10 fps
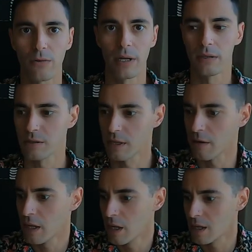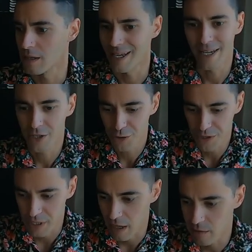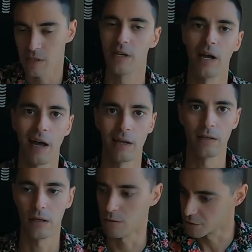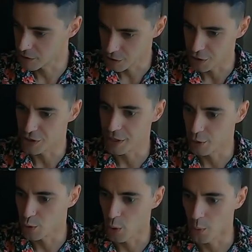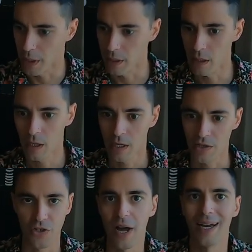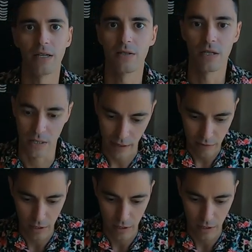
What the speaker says: right? History's never gonna end. It'll just continue going. Science is never